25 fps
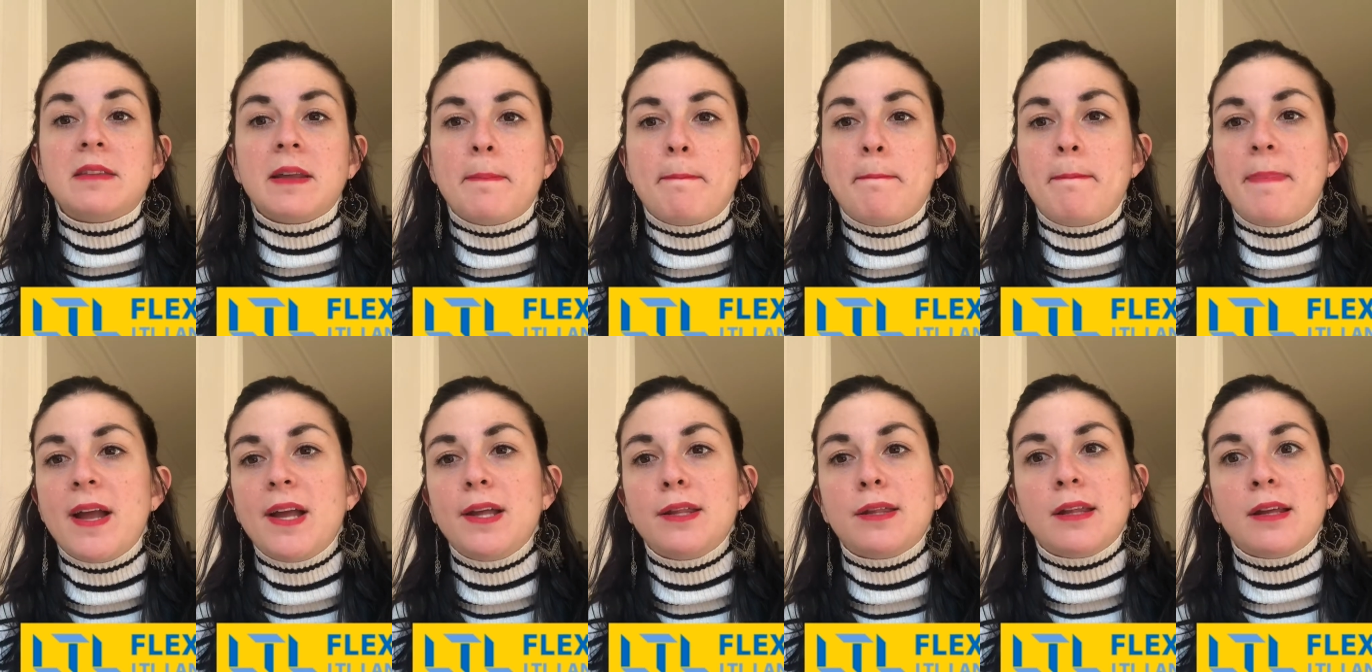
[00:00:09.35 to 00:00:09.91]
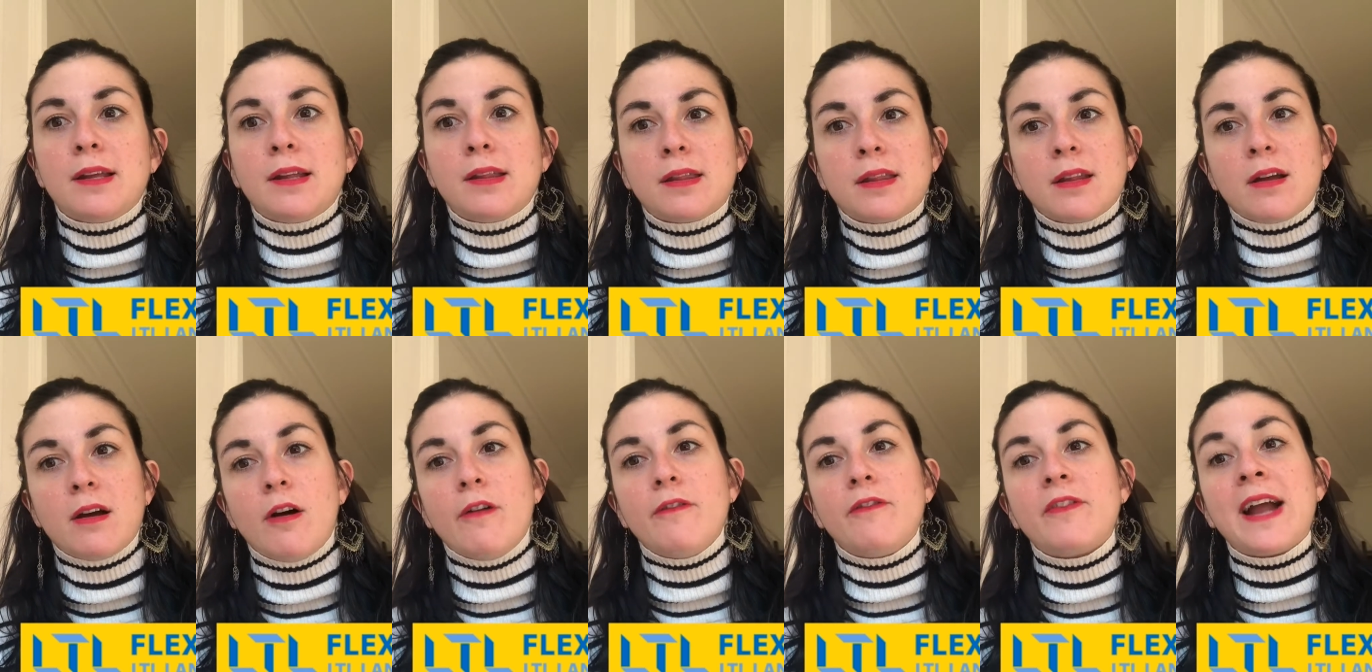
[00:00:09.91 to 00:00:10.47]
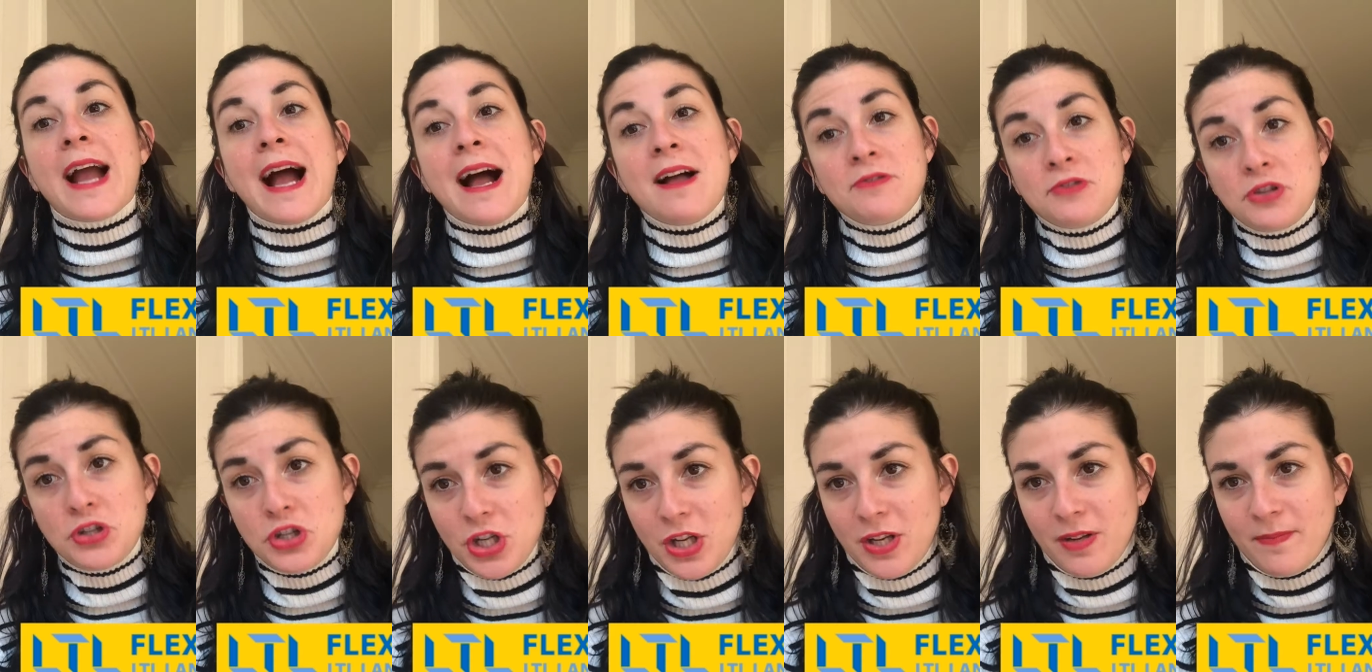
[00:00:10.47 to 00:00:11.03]
the basics of
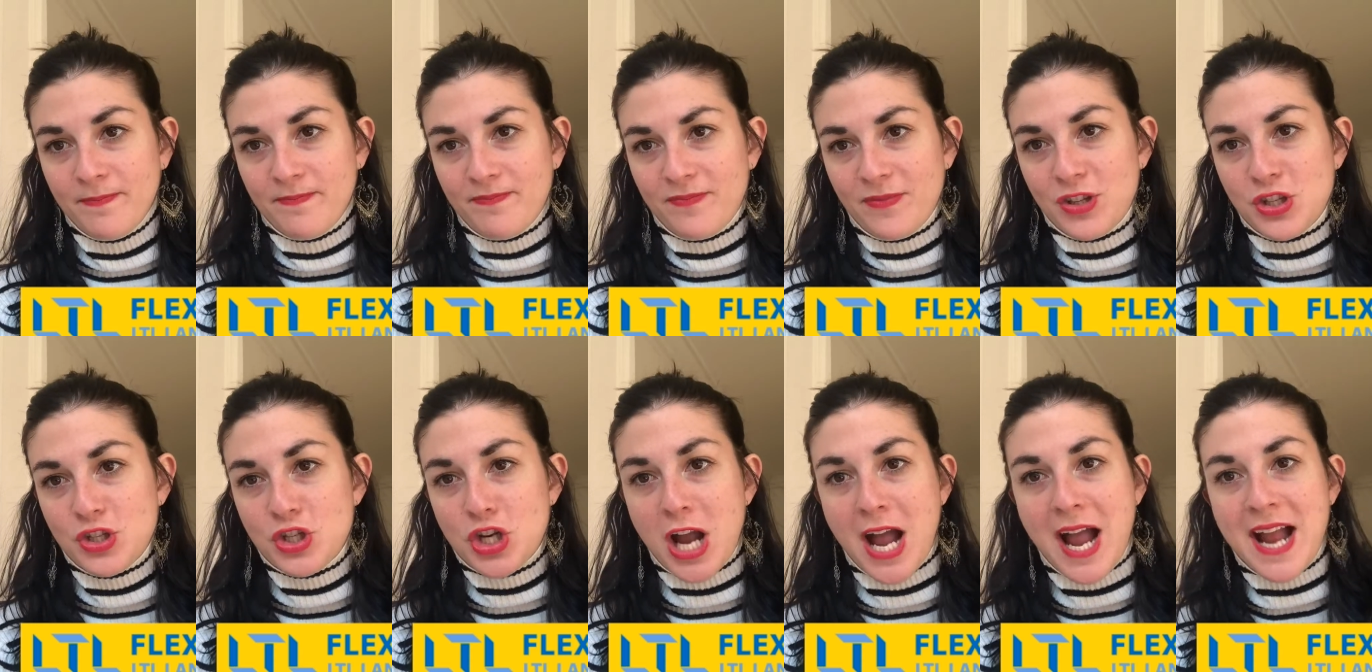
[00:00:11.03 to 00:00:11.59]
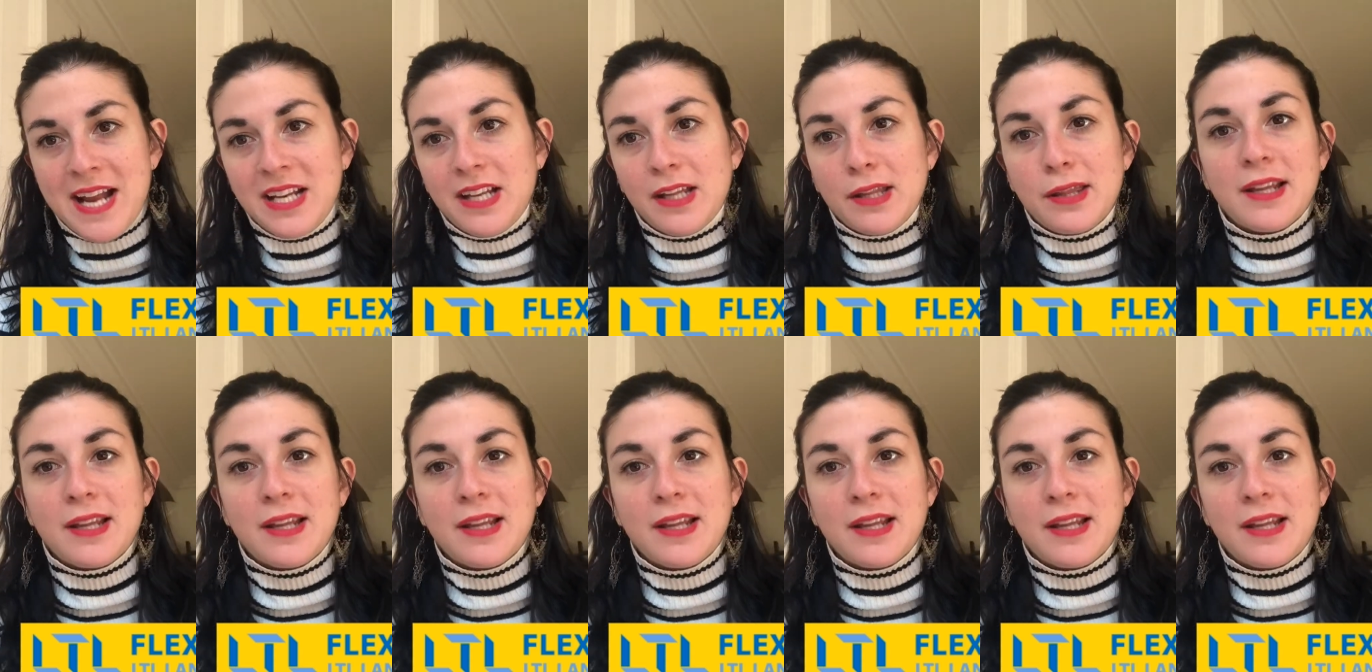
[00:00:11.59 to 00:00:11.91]
kanji, Chinese